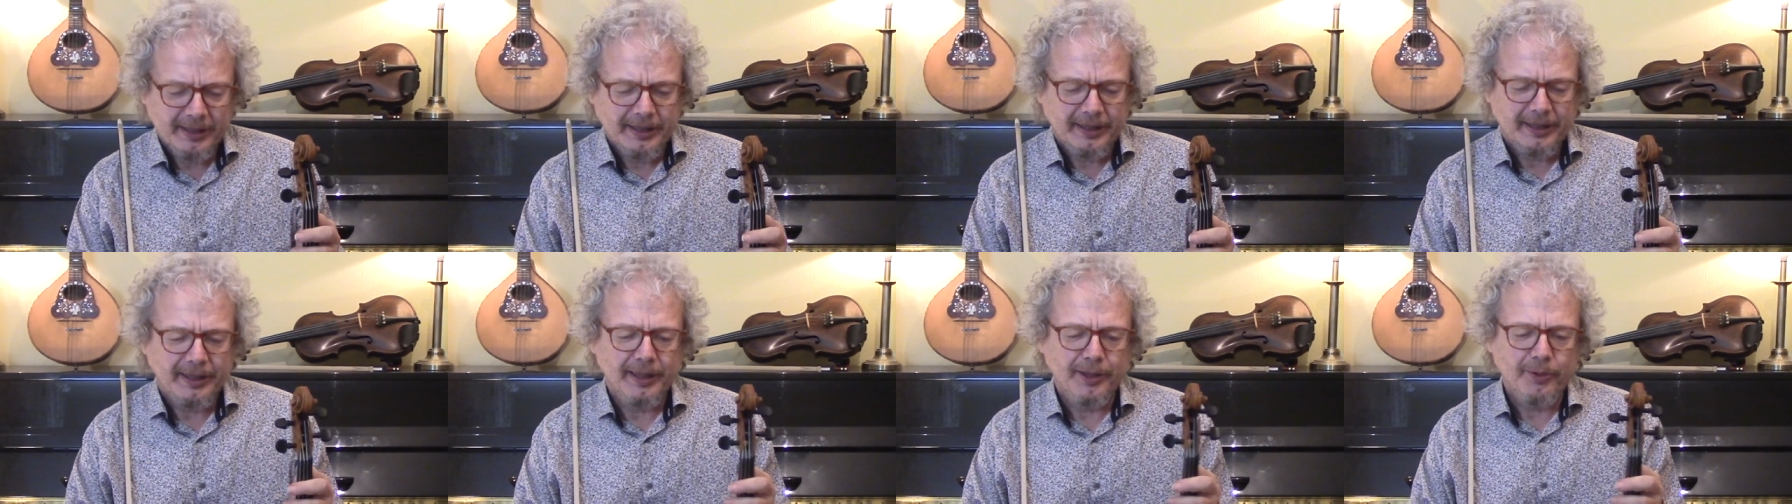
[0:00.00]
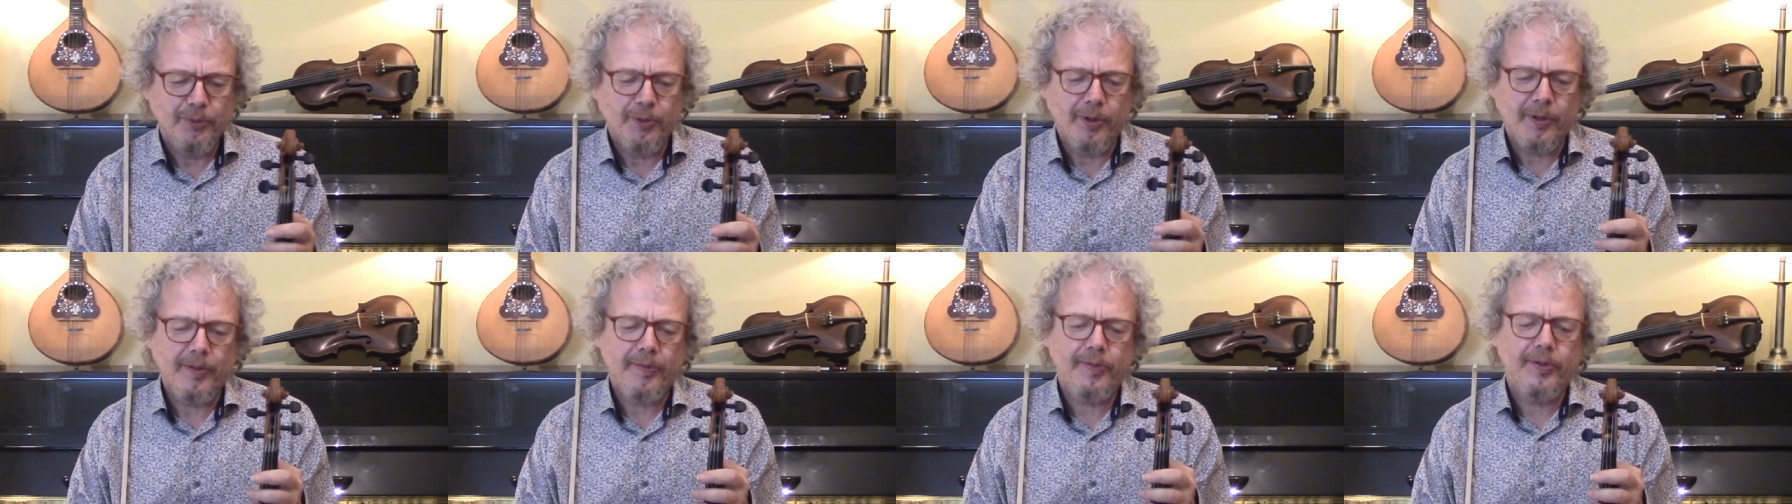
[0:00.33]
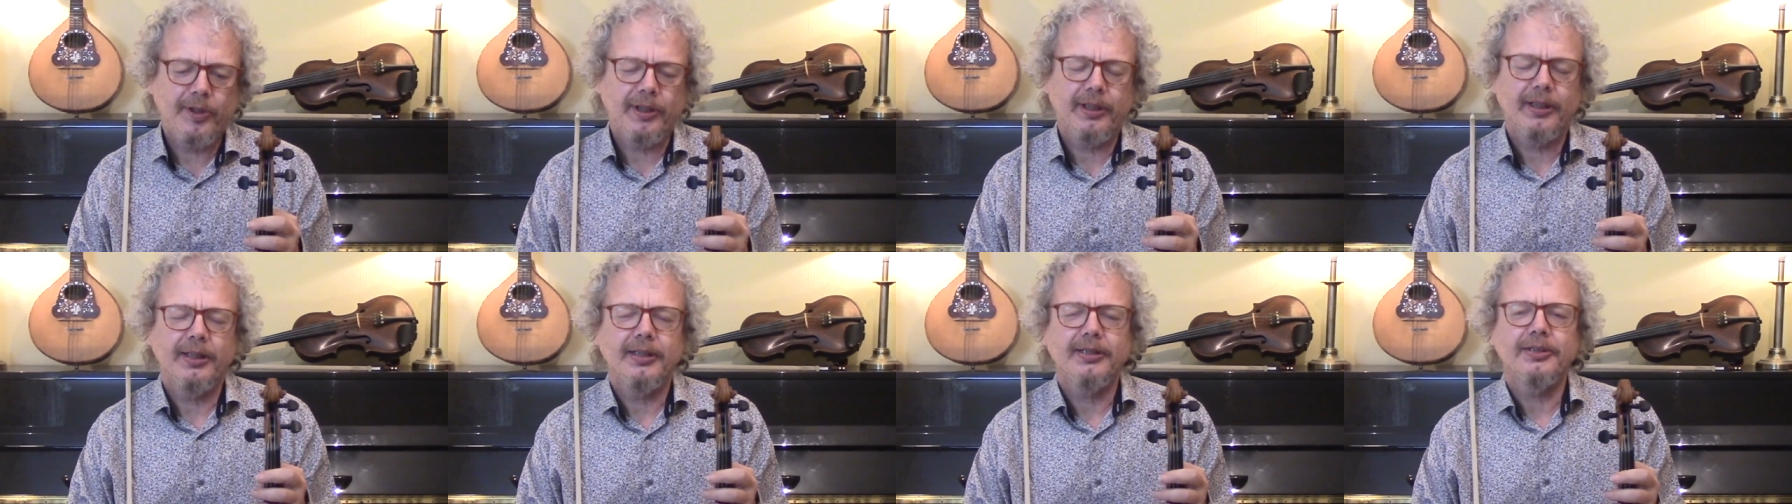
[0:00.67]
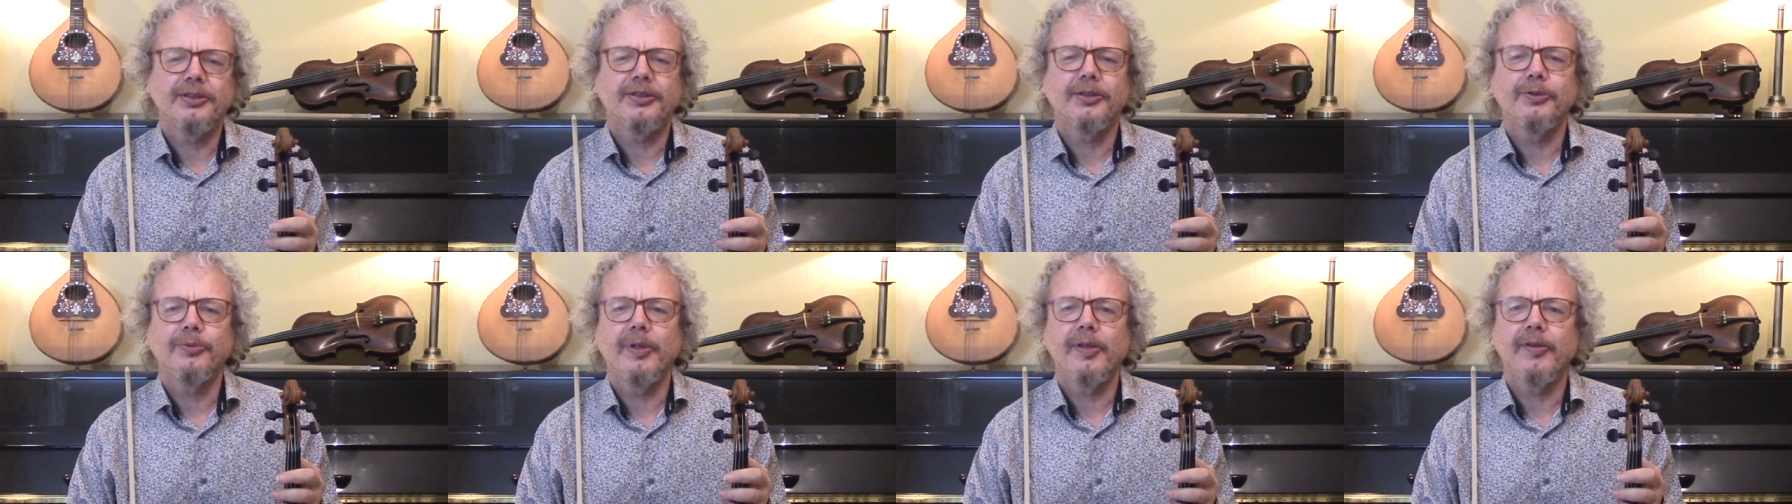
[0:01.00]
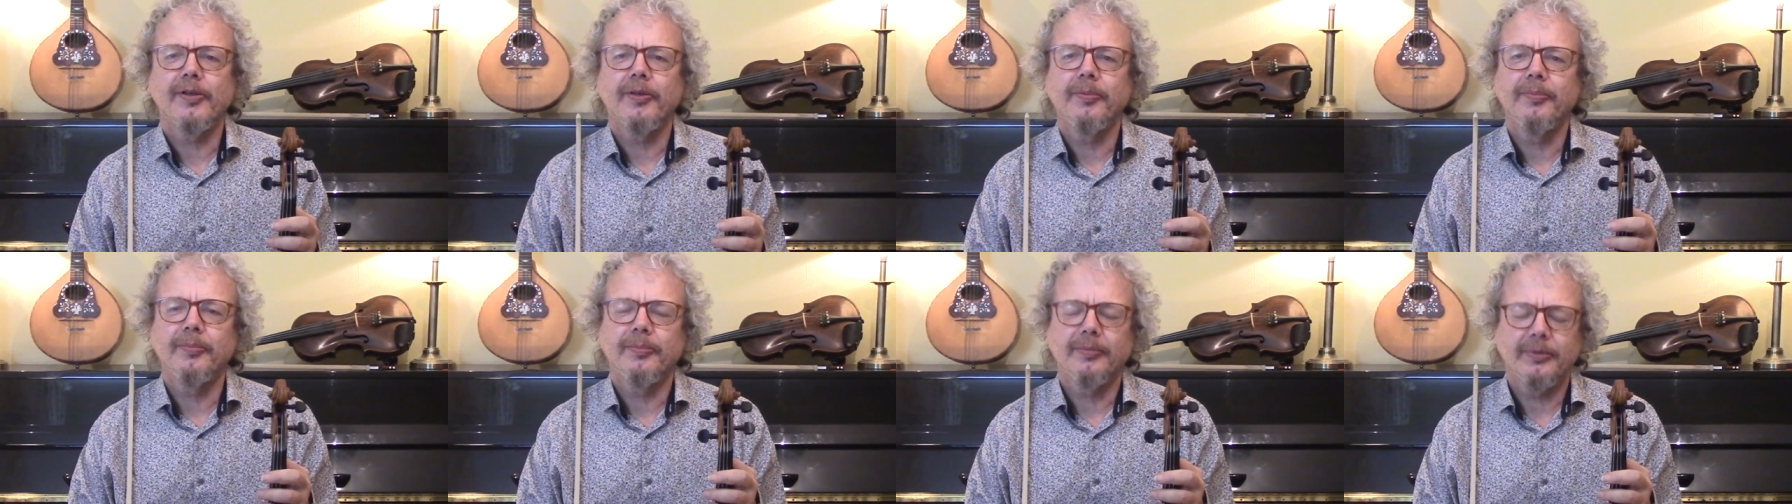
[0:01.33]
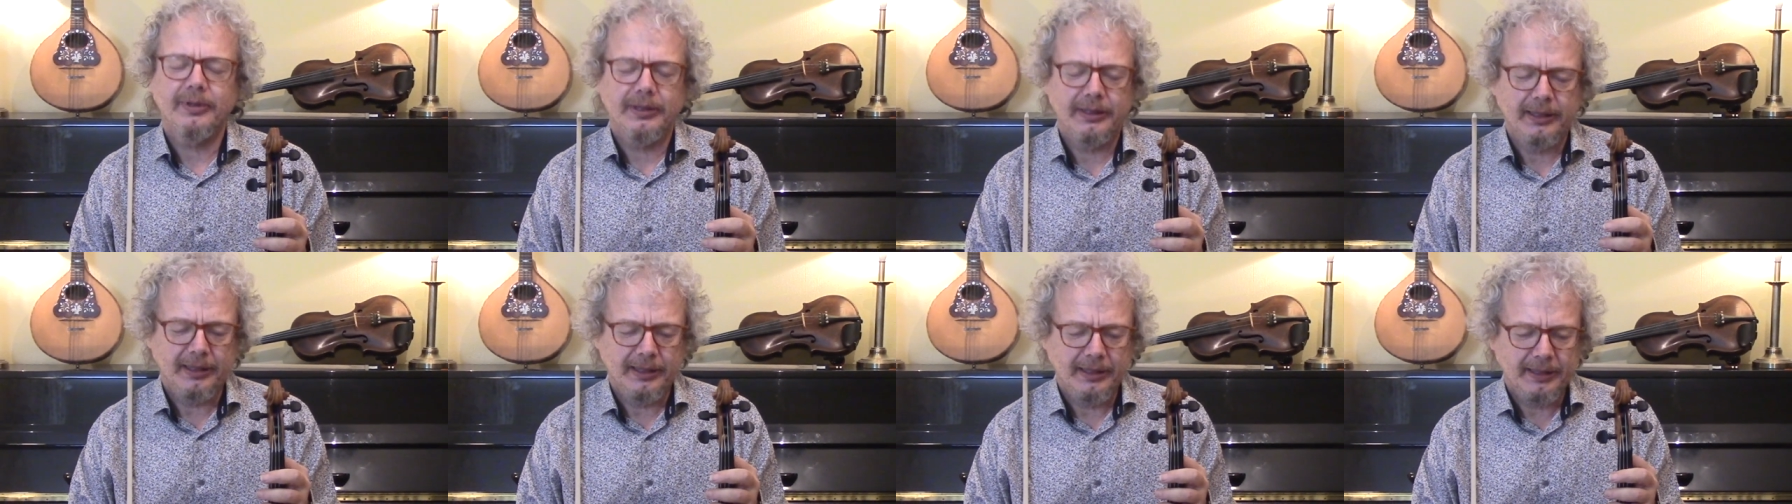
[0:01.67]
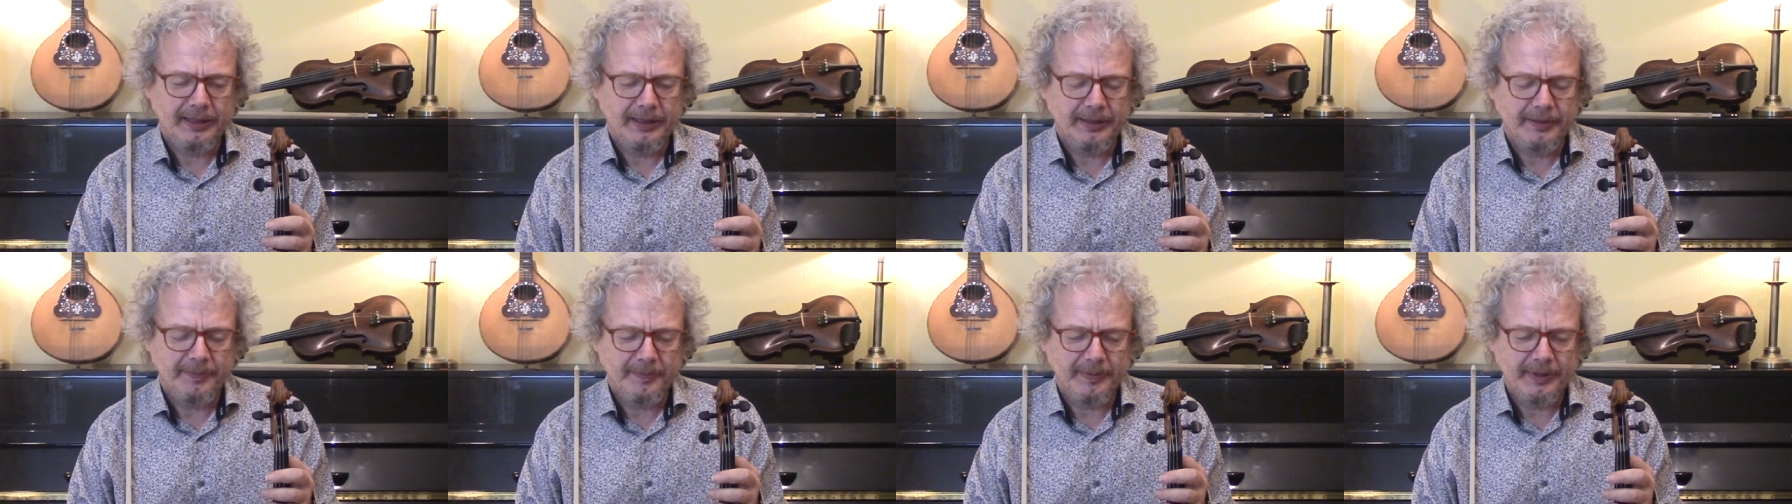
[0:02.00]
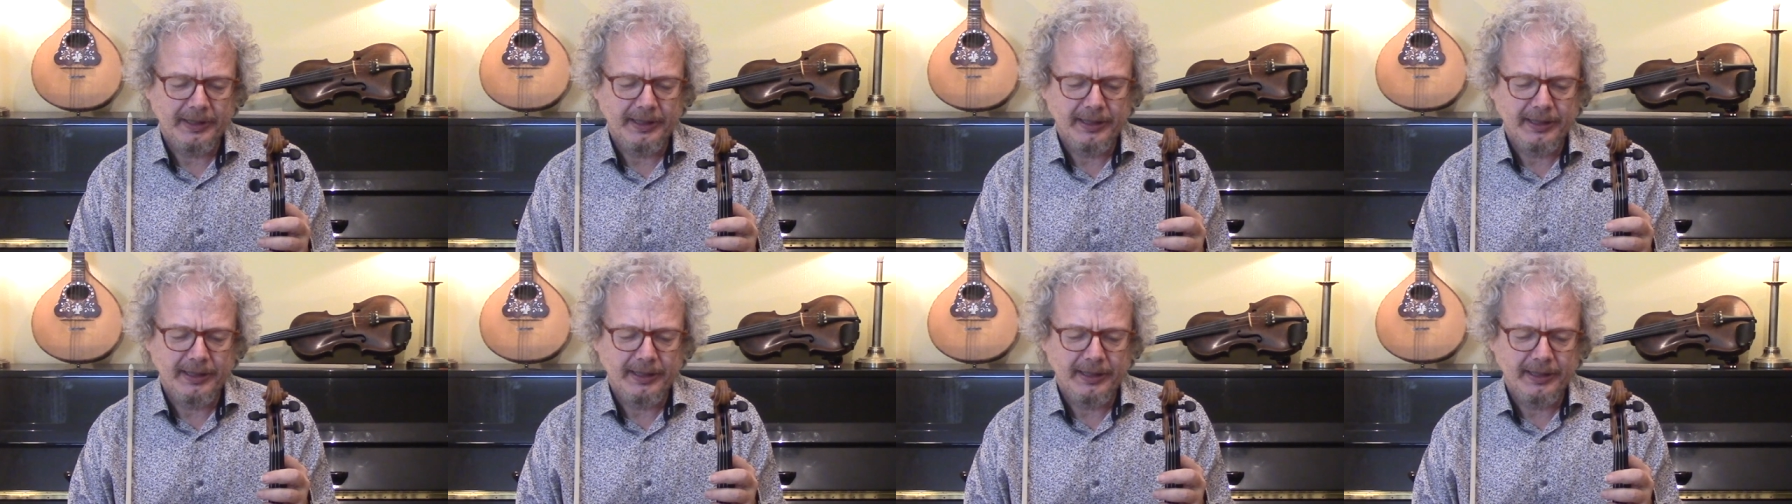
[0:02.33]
Uh, one thing is the rhythm um,